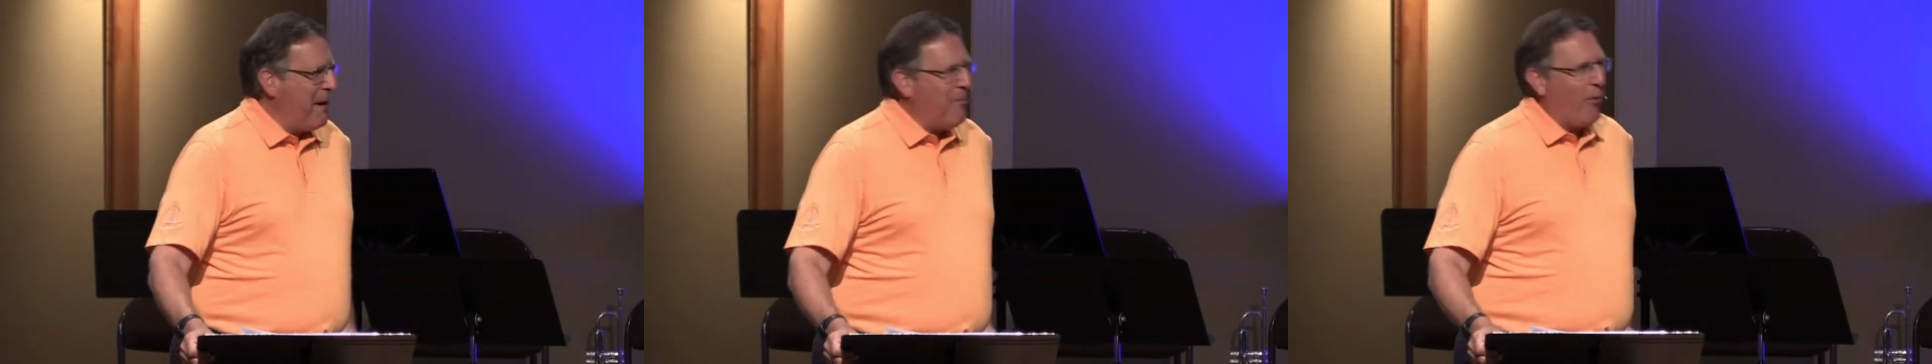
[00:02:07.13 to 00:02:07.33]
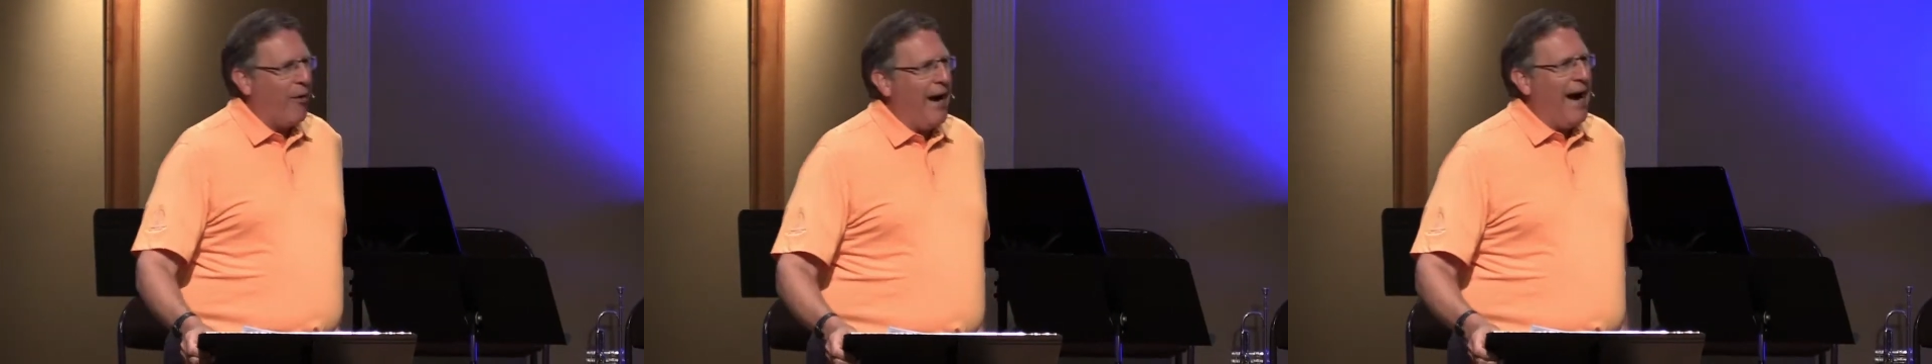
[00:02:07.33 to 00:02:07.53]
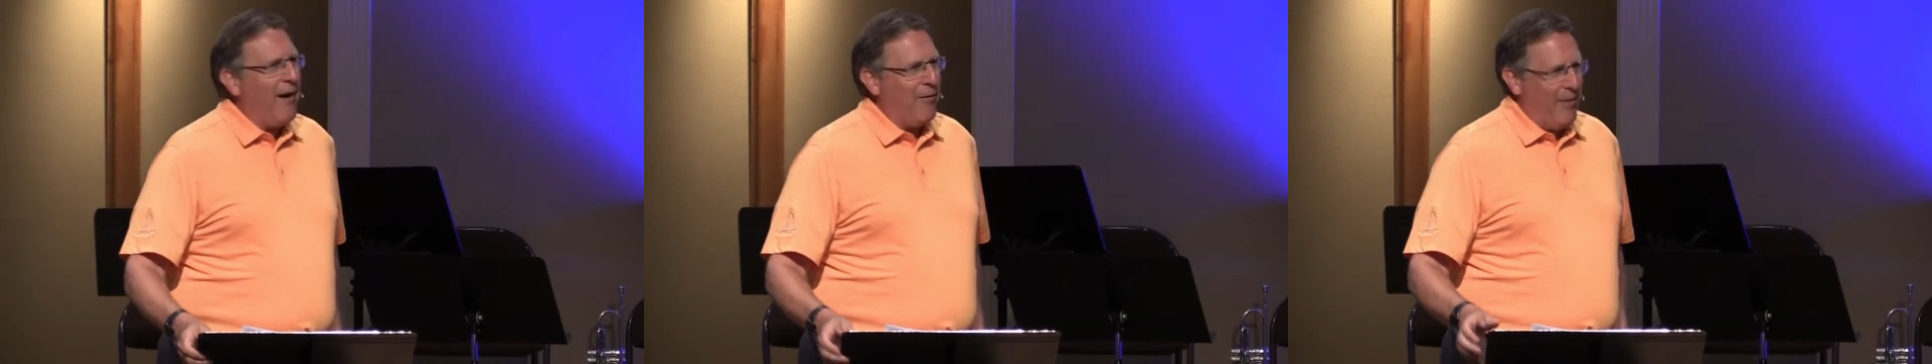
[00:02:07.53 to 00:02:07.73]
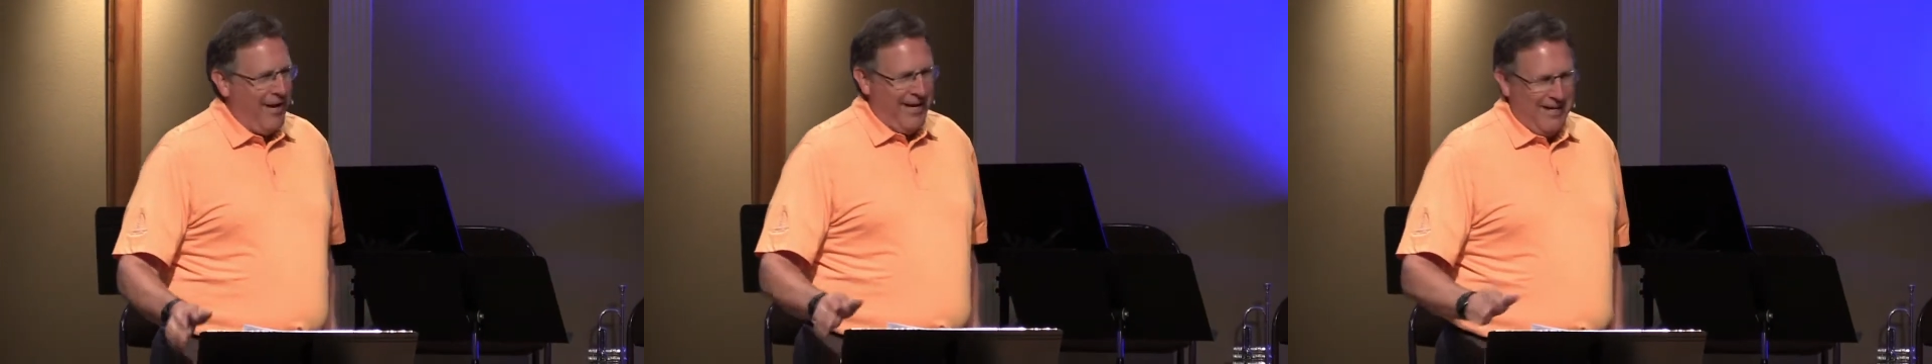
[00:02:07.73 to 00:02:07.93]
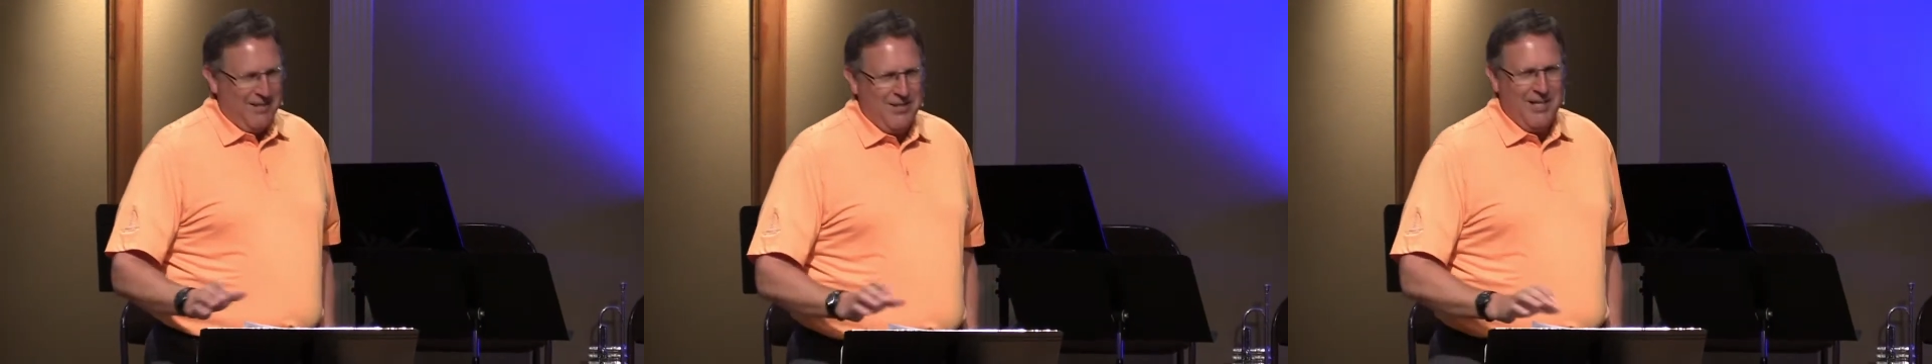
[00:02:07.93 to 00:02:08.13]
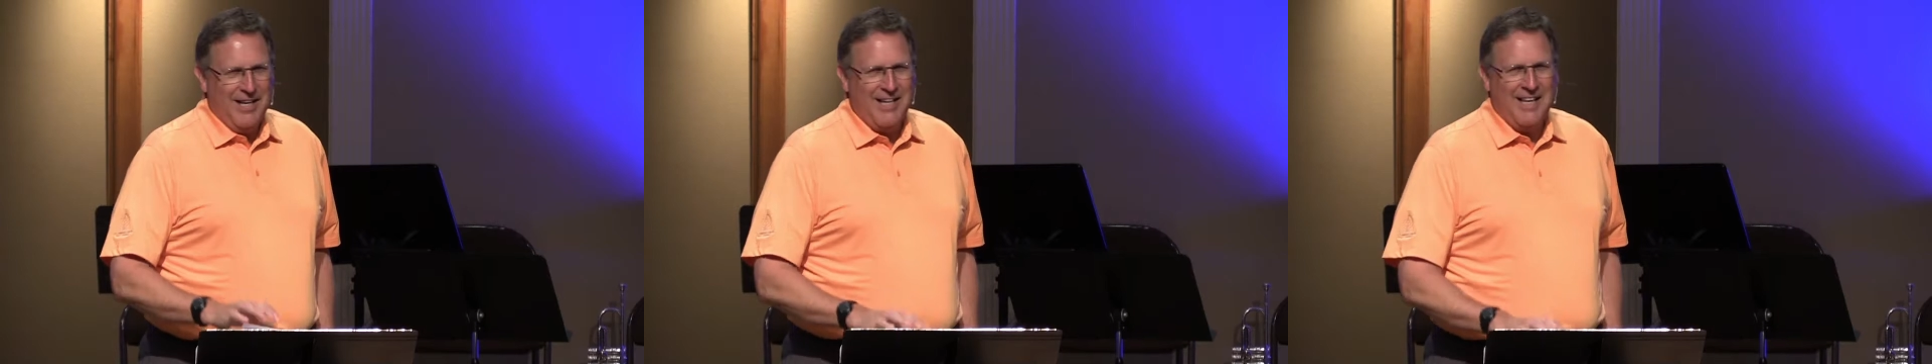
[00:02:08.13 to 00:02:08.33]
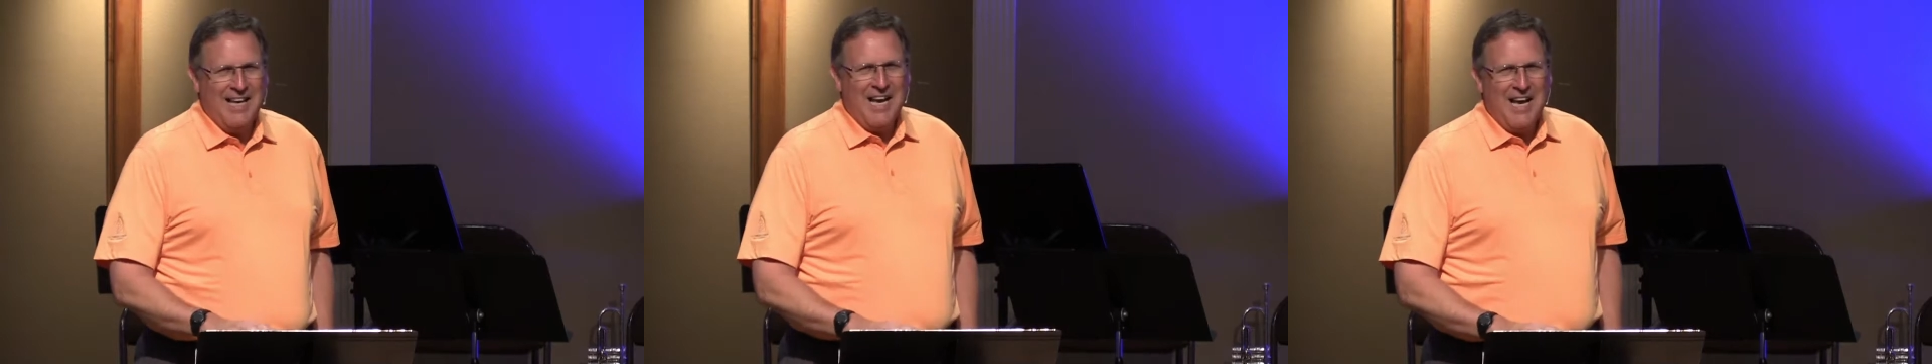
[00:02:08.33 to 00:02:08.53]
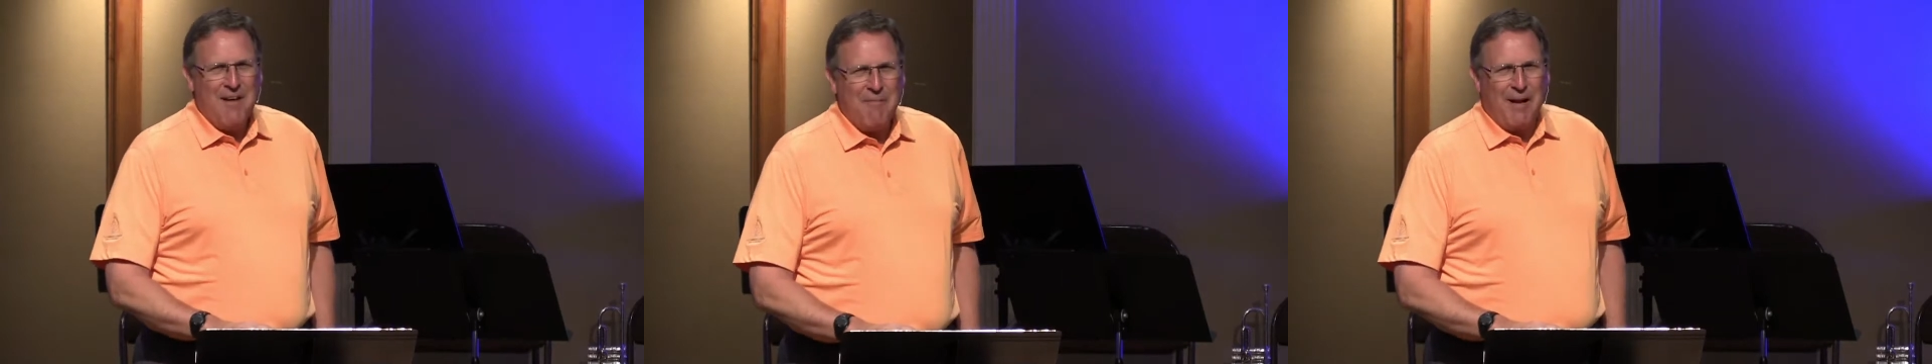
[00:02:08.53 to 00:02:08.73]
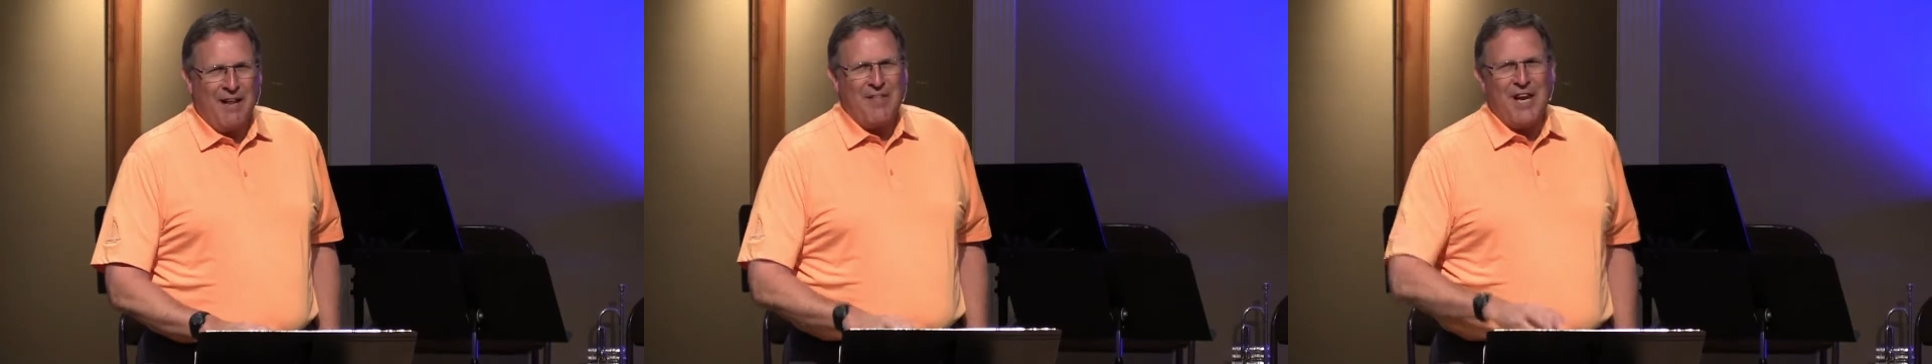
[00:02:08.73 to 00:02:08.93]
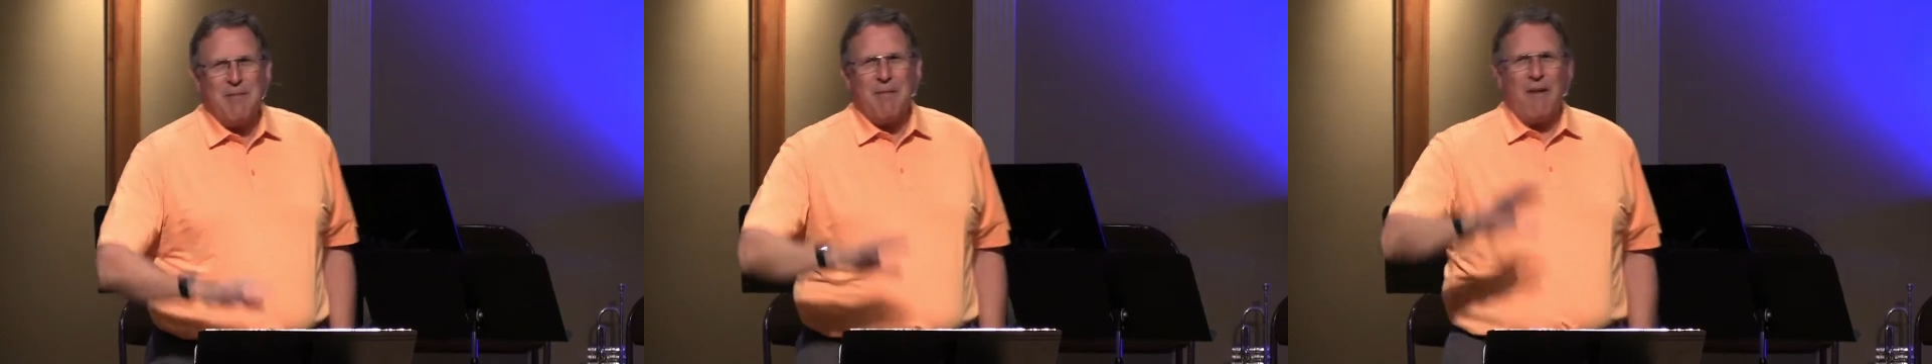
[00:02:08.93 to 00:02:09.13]
People were outraged.
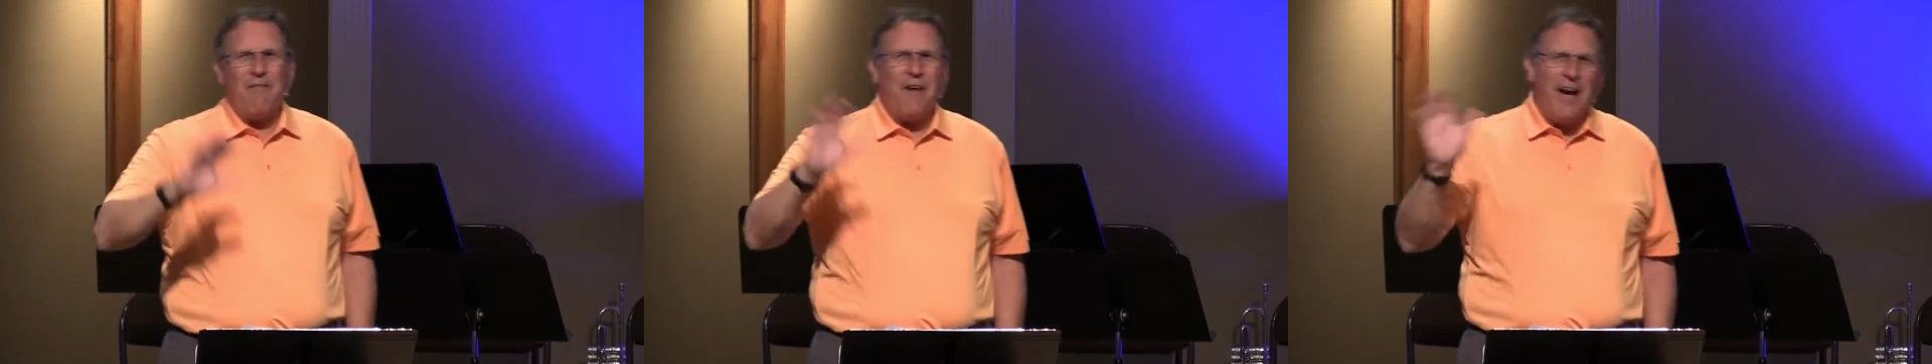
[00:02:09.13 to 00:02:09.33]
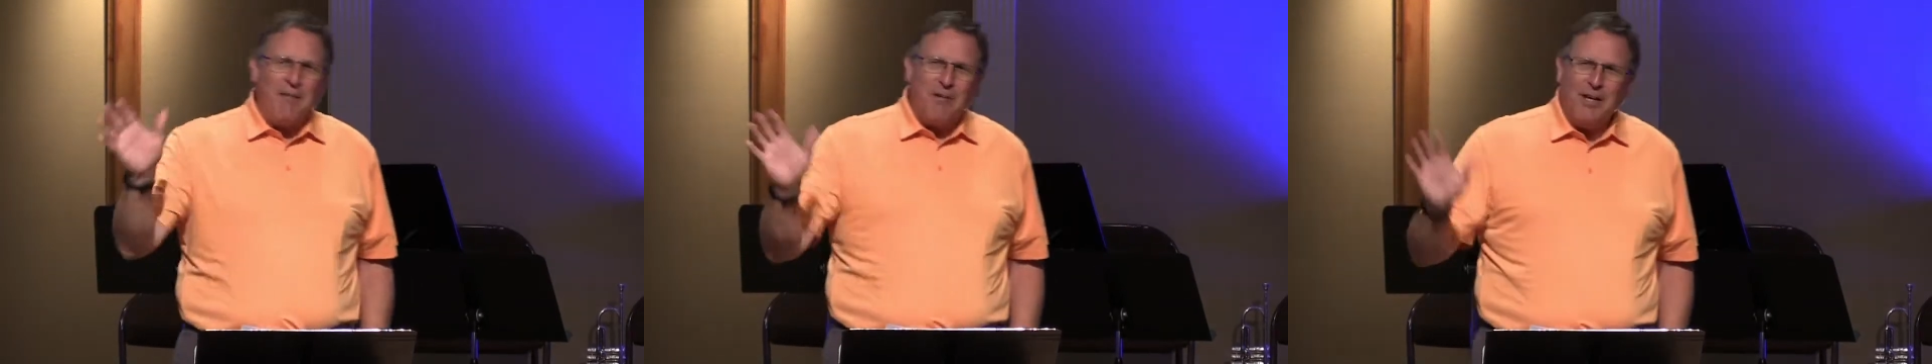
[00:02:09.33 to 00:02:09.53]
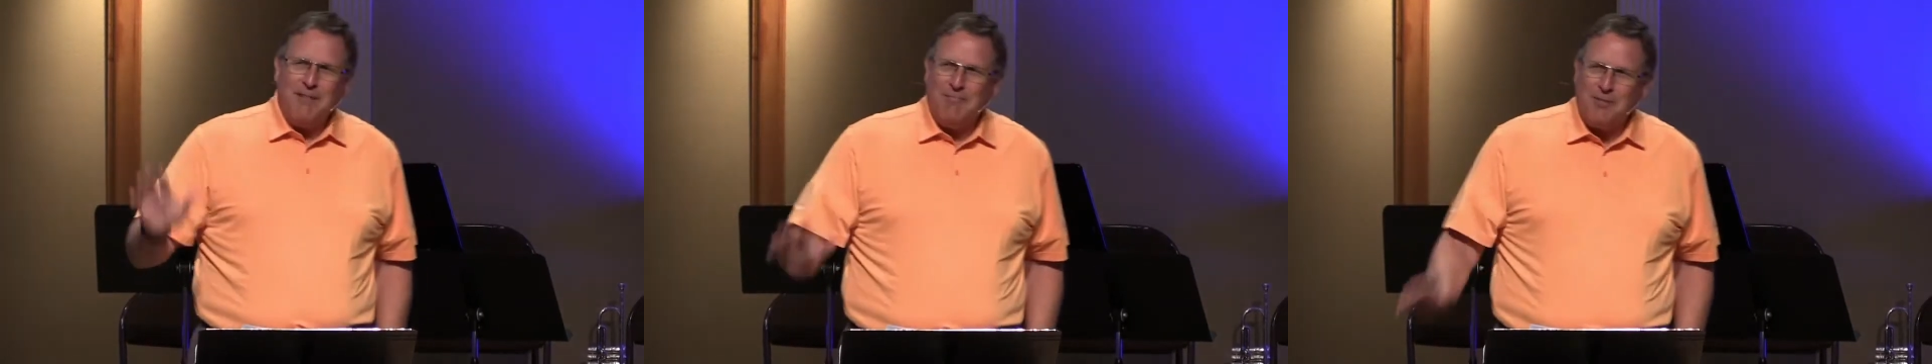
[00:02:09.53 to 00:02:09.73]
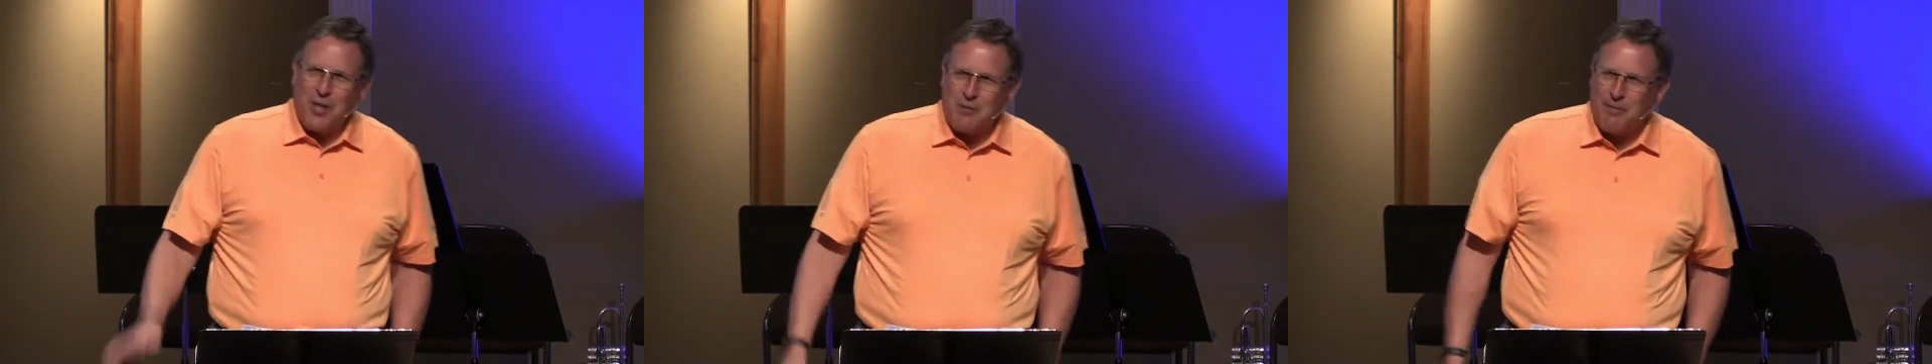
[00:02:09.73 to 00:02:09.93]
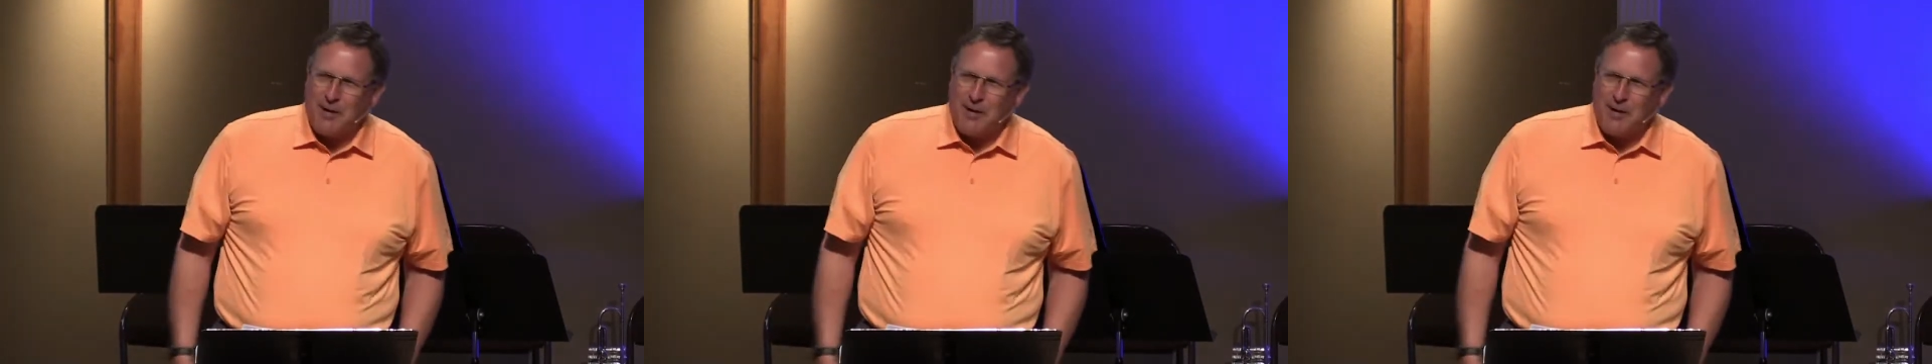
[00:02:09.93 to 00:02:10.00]
But I think my favorite,